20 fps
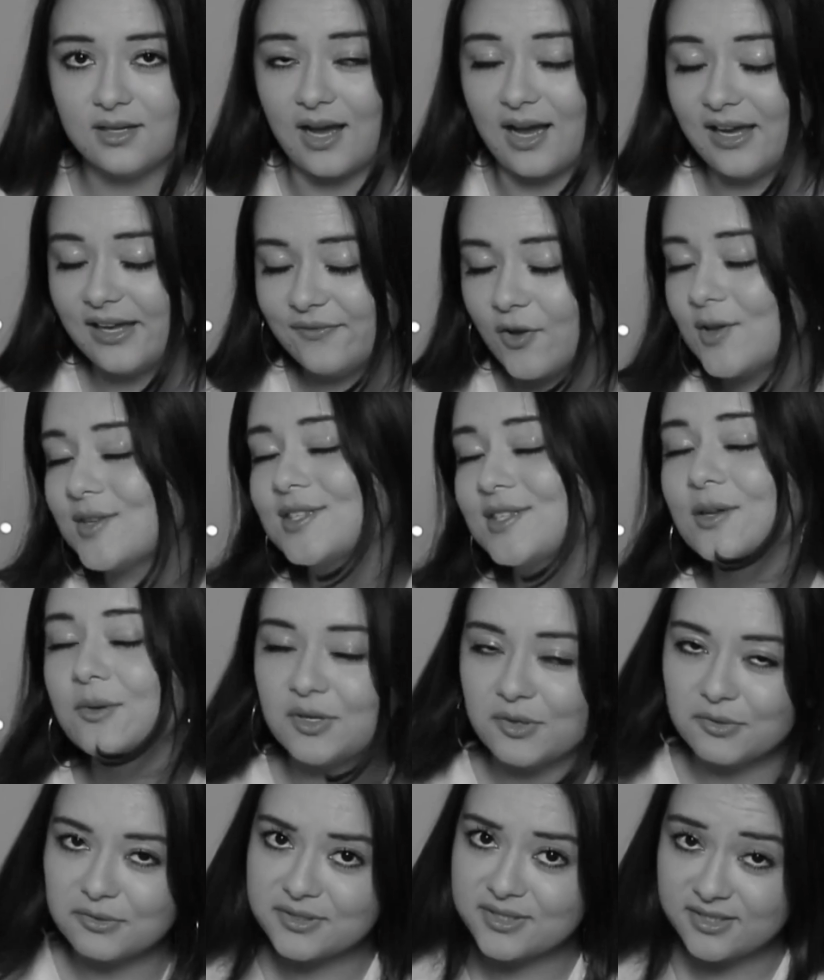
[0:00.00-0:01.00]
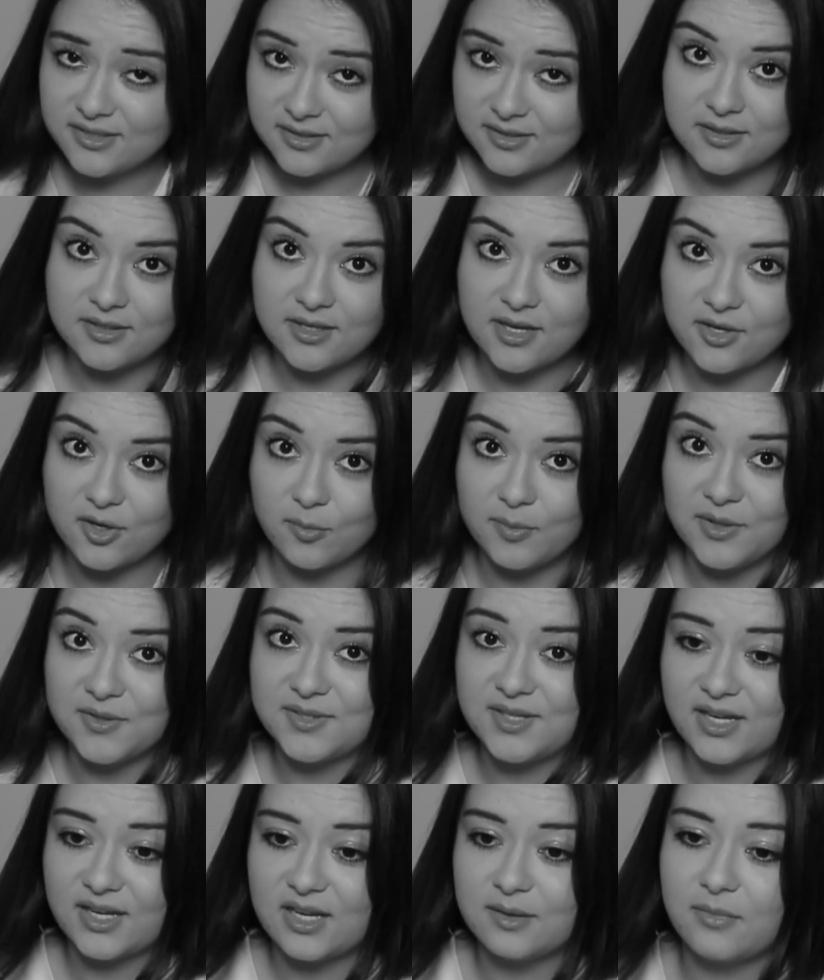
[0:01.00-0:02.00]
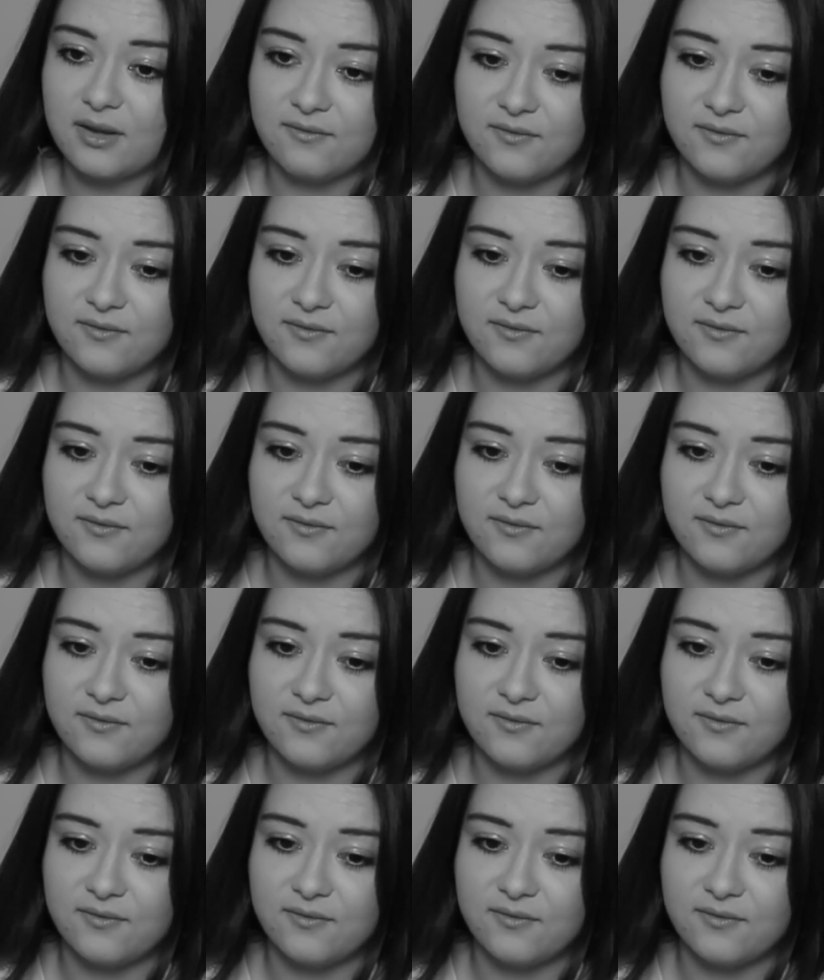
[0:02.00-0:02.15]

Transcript: I've also used Nintendo music in my